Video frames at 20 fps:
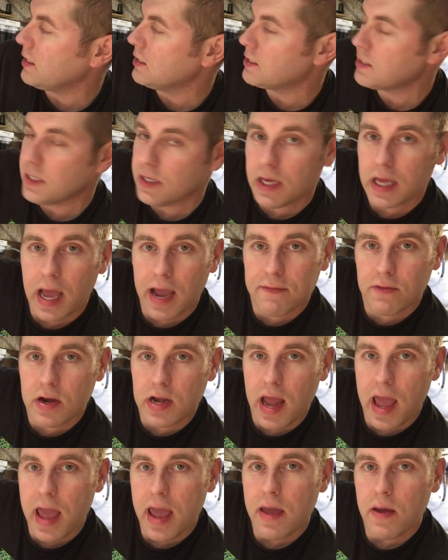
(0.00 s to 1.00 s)
can see every
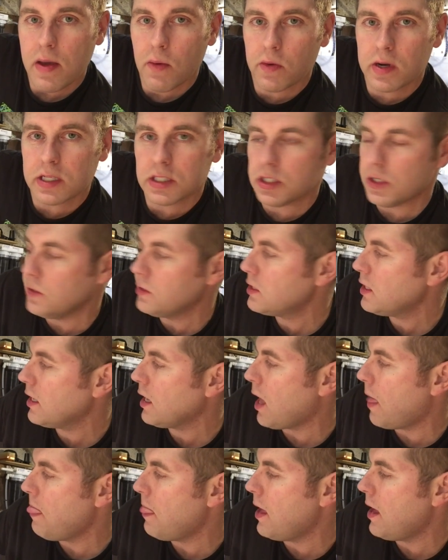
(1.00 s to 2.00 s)
day what it's
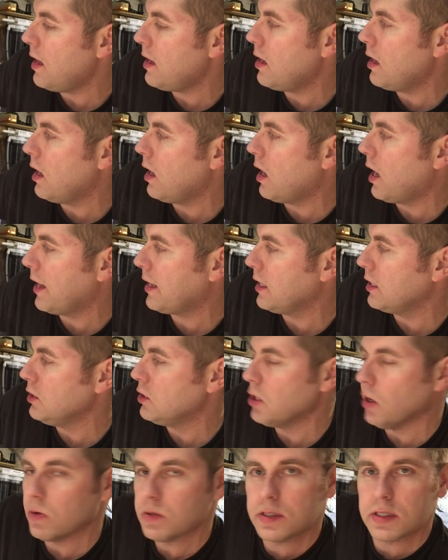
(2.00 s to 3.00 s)
using, and then I can
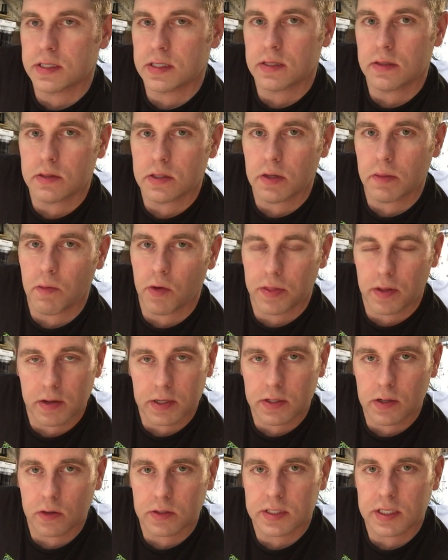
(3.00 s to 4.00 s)
dose with a
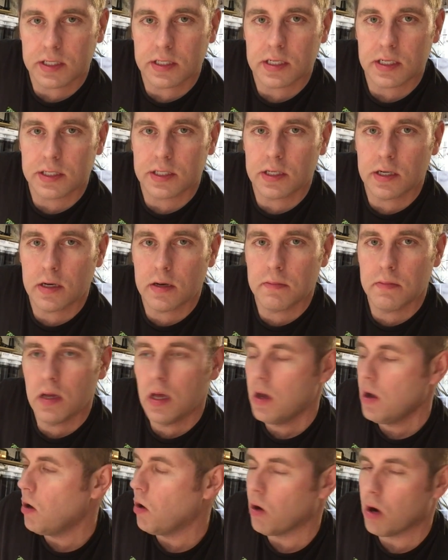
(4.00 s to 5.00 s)
dosing system
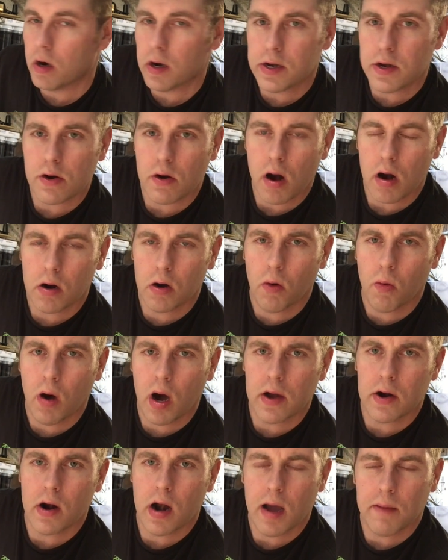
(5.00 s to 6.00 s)
or in your RO
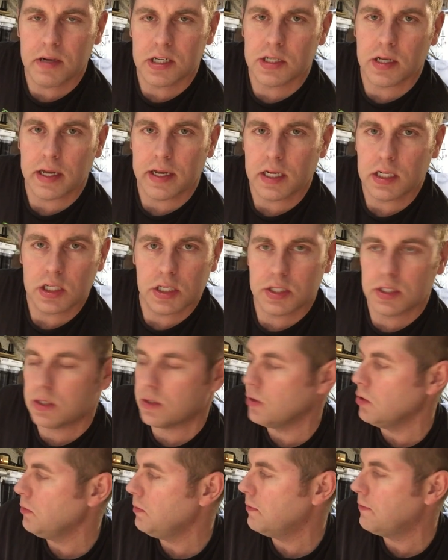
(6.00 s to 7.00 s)
water how much I can just
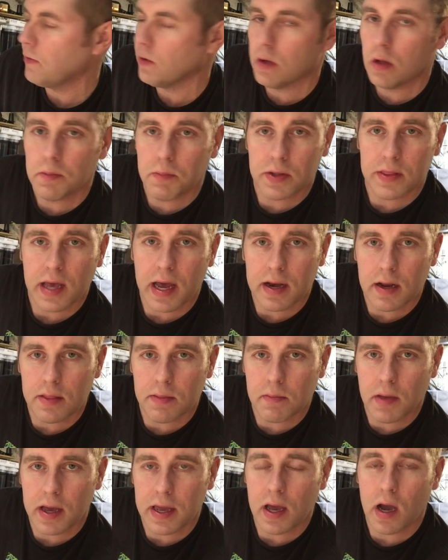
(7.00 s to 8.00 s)
scoop full, put that
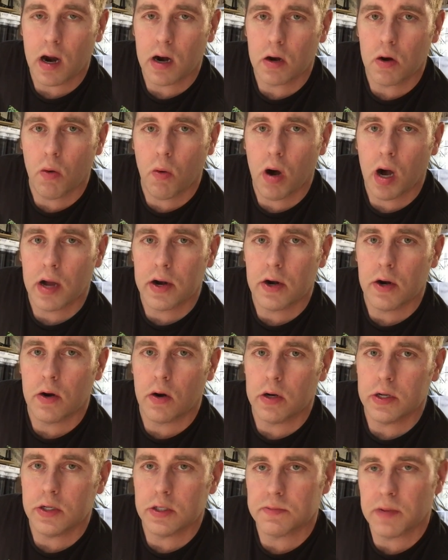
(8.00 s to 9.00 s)
in my RO water,
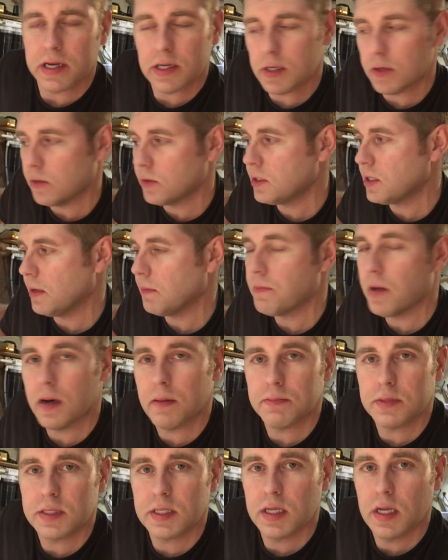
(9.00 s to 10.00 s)
or use my dosing
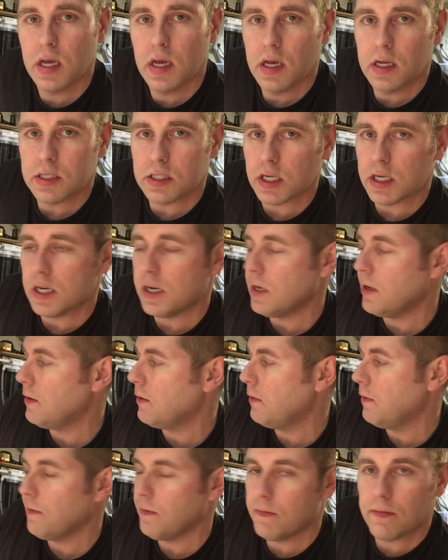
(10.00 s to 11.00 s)
pumps to
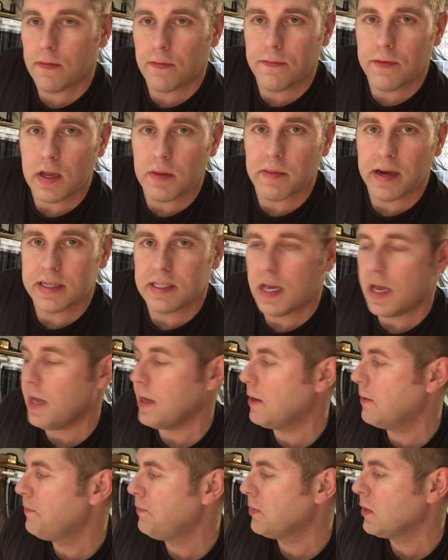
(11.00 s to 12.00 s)
feed my
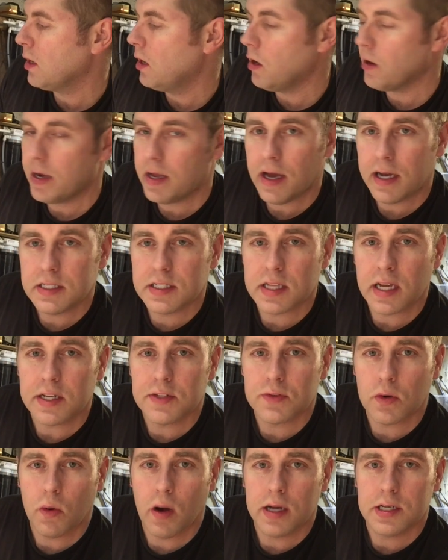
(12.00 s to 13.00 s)
tank. All right, guys,
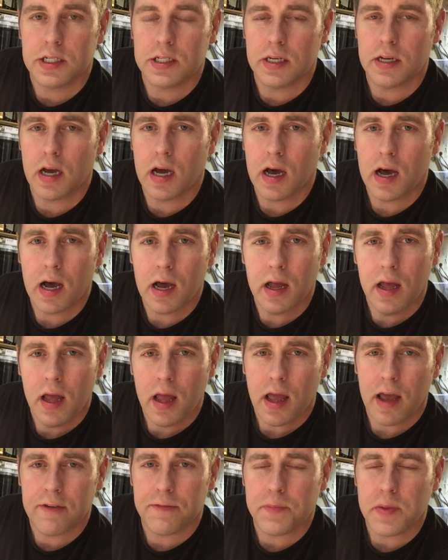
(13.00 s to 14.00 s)
thanks for watching uh,
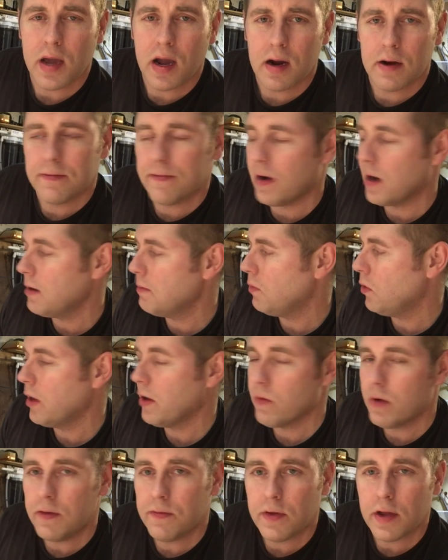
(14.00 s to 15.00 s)
FBR Farm Boy
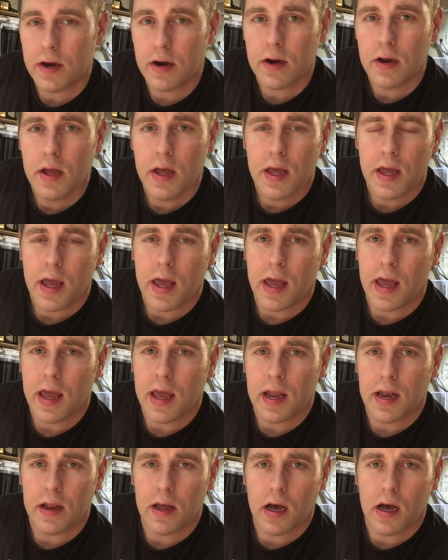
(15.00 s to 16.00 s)
Reef here.
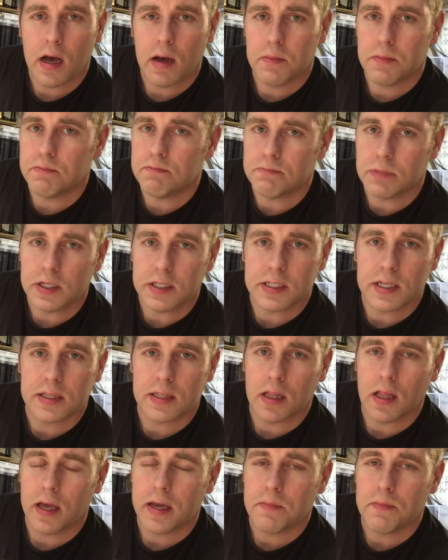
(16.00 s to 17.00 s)
And uh, please hit
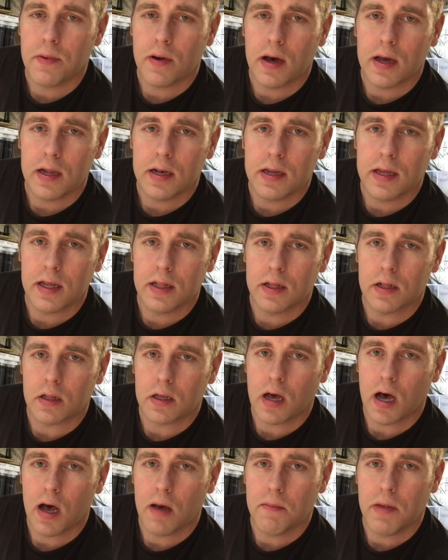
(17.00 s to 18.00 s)
the like button, hit a little
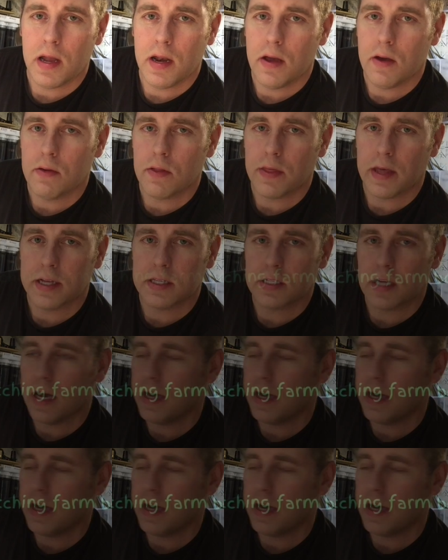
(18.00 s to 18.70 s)
comment out. Thanks,